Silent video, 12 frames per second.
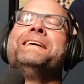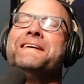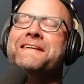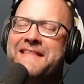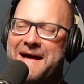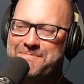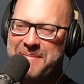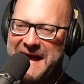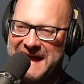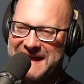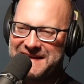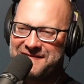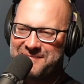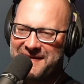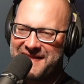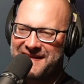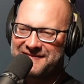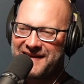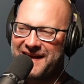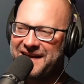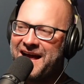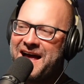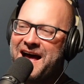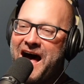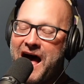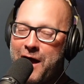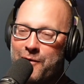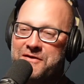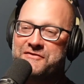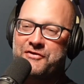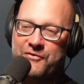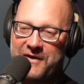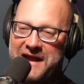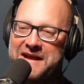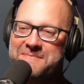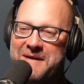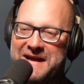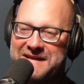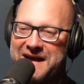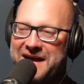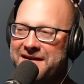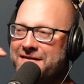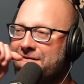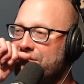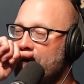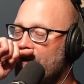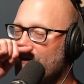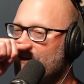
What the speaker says: that pains me. That's like I would trade my night. So